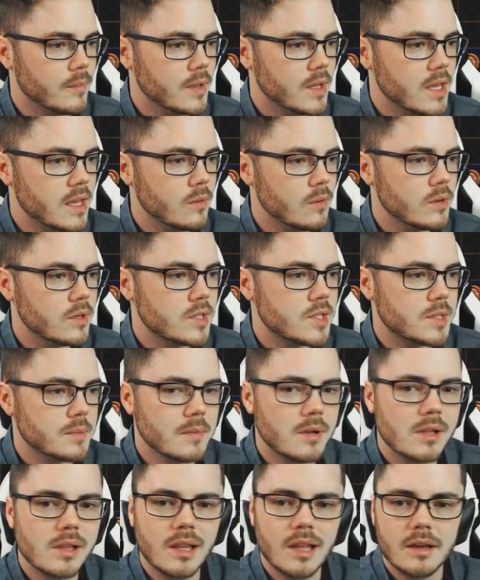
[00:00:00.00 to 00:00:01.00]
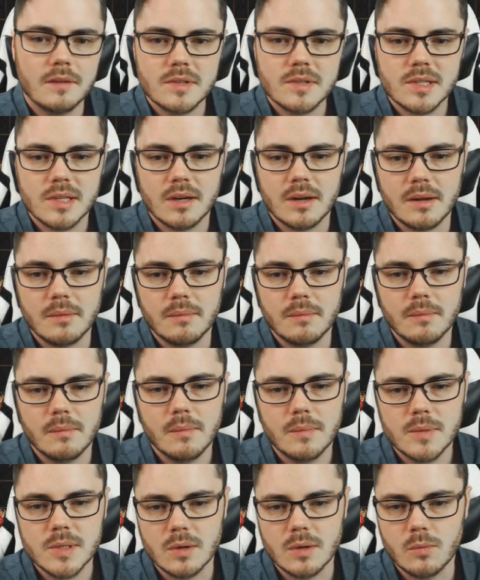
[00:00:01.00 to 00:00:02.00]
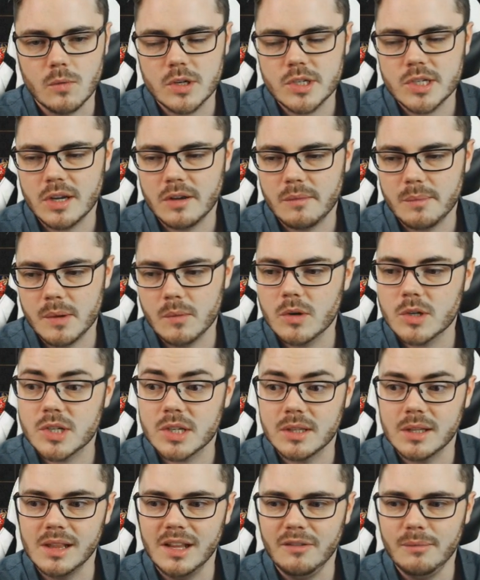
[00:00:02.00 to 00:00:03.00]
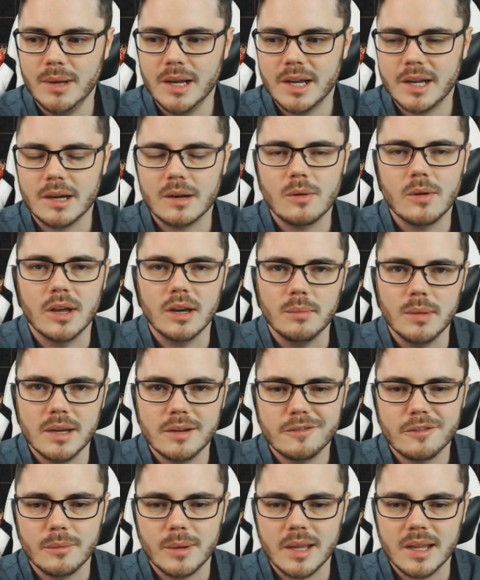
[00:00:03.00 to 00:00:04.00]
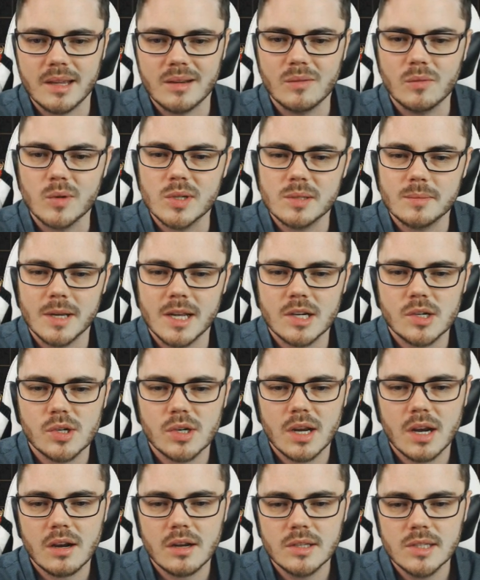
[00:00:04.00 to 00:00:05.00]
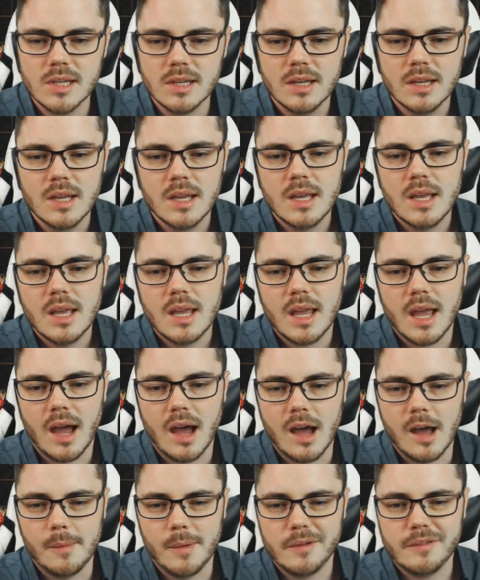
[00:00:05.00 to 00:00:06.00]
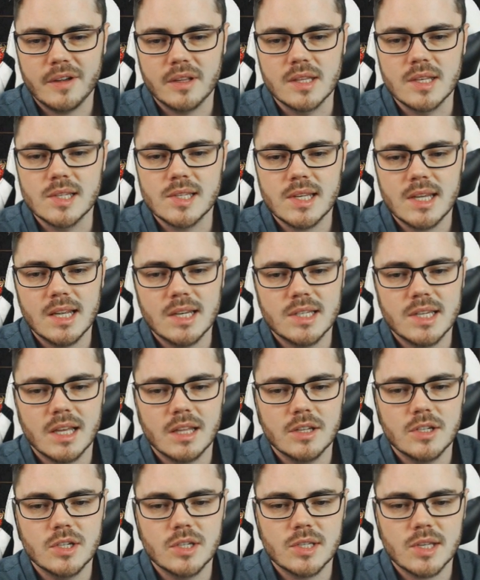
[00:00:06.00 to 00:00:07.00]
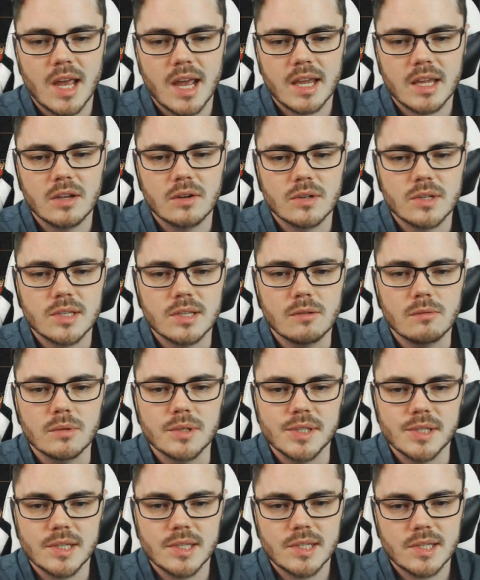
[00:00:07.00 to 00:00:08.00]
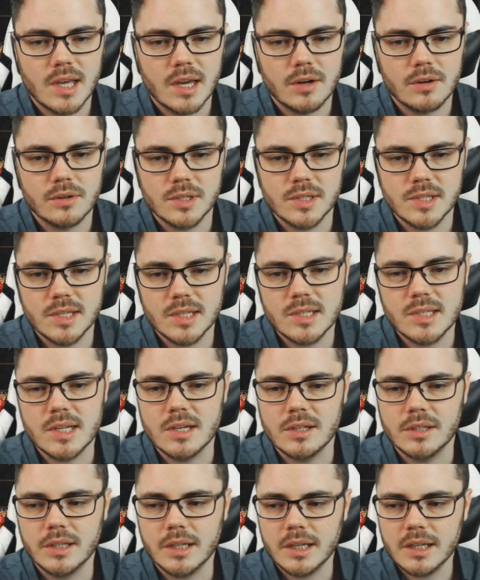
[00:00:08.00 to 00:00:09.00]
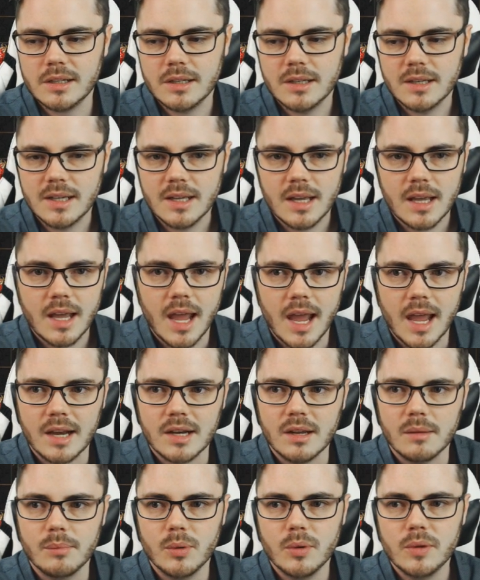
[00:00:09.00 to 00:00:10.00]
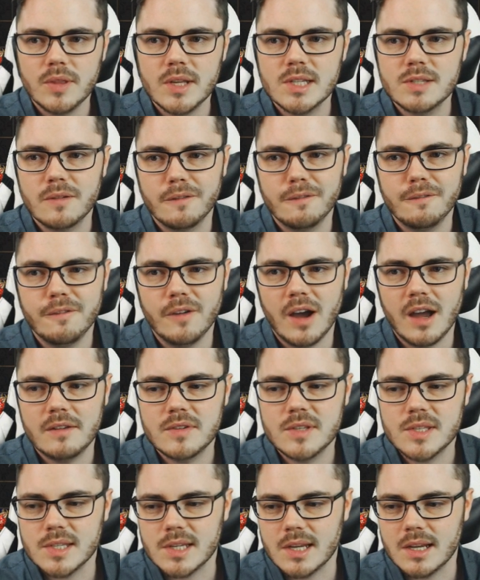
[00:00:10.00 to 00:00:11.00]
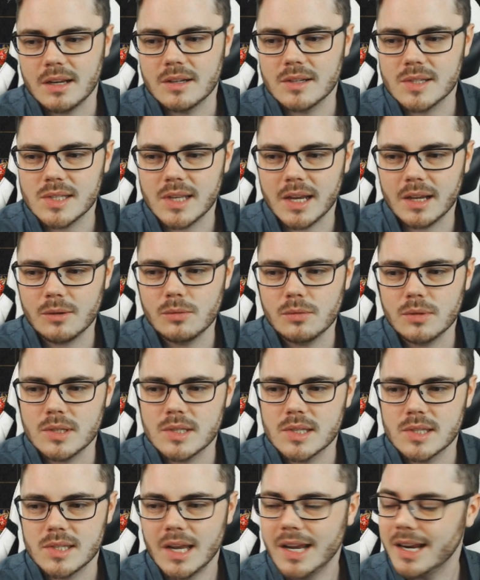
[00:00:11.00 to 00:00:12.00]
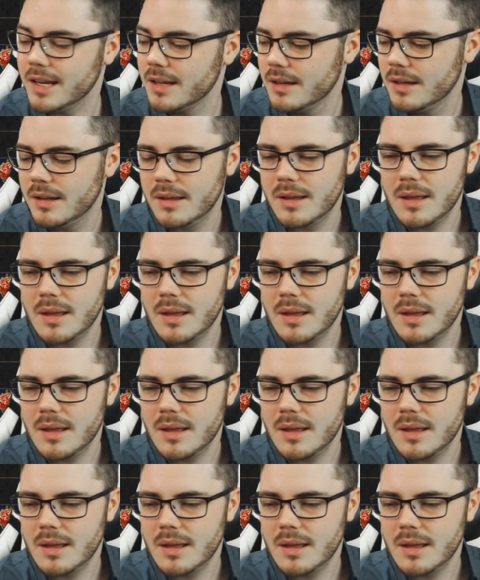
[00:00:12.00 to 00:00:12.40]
Here were some gloves that I've been watching the glove market quite a bit for my Hand of Wisdom action character. I found these Intelligence Accuracy Resist 169, and I bought these for 5C, and I was like, oh, this is like